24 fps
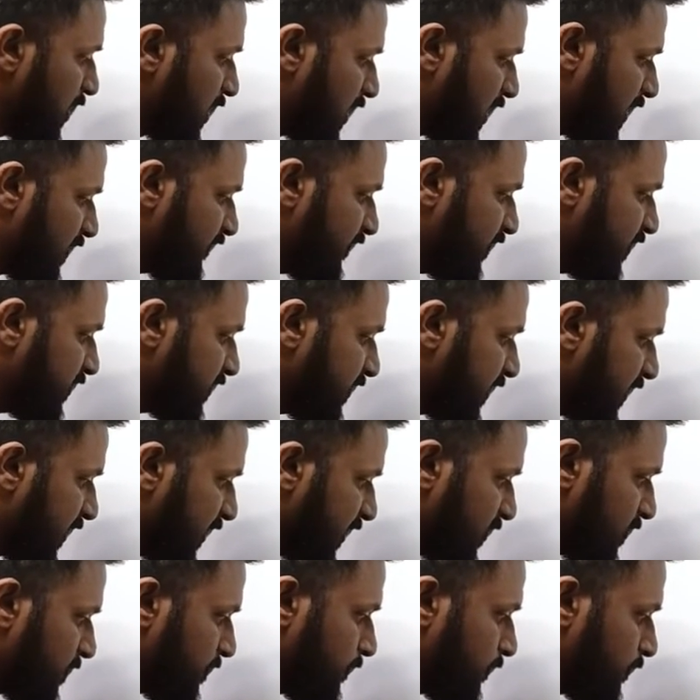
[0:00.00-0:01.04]
I will
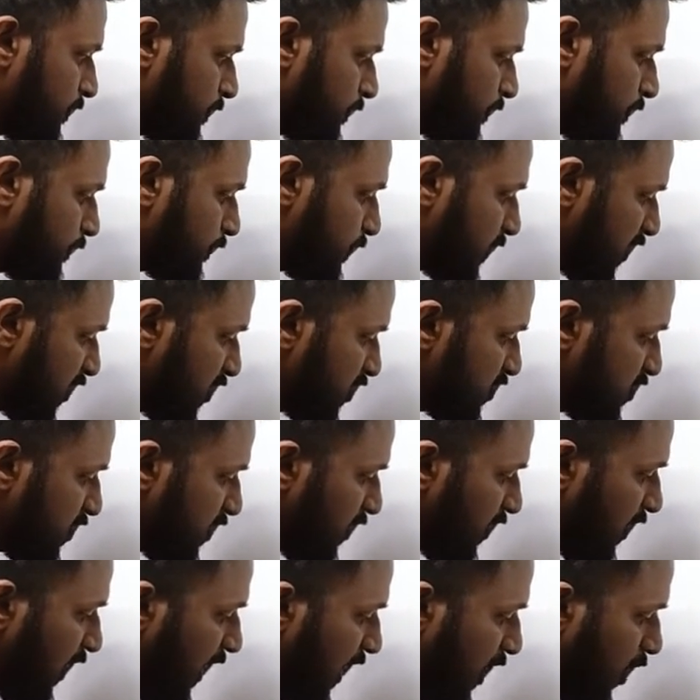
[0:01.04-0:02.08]
take
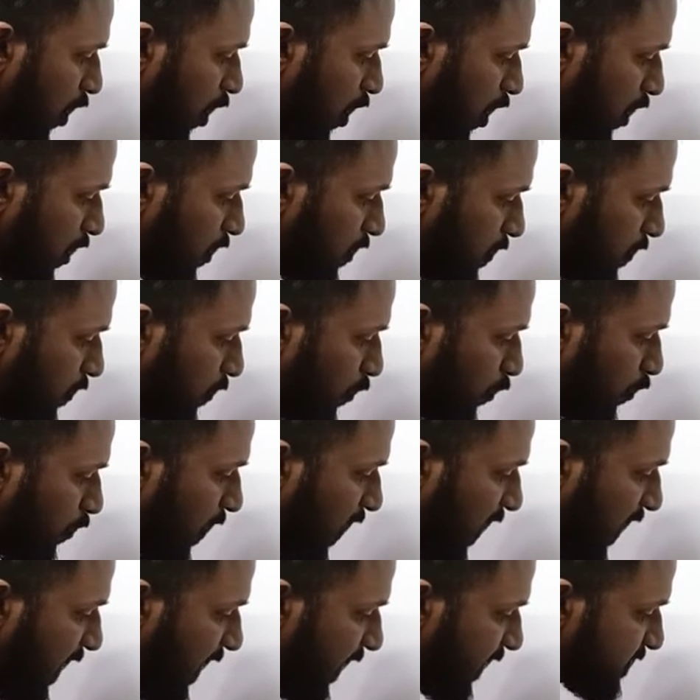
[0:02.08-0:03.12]
pressure along
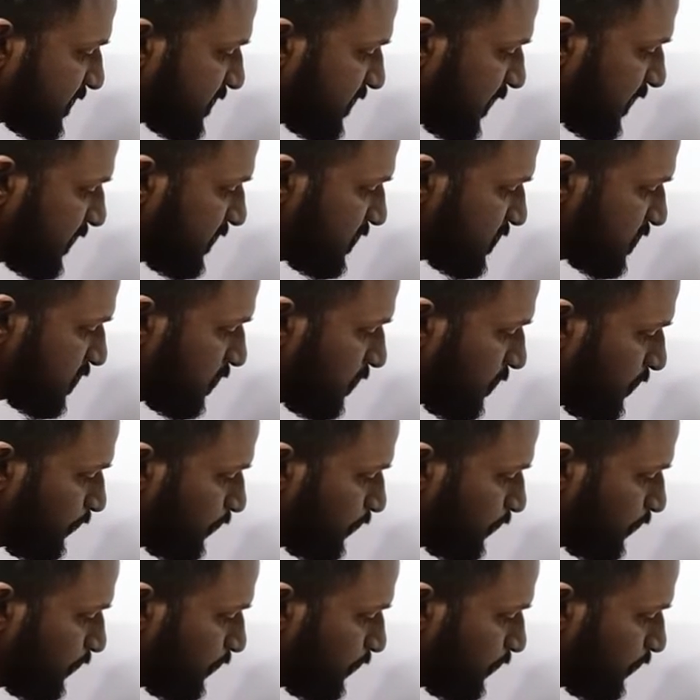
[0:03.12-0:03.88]
y-axis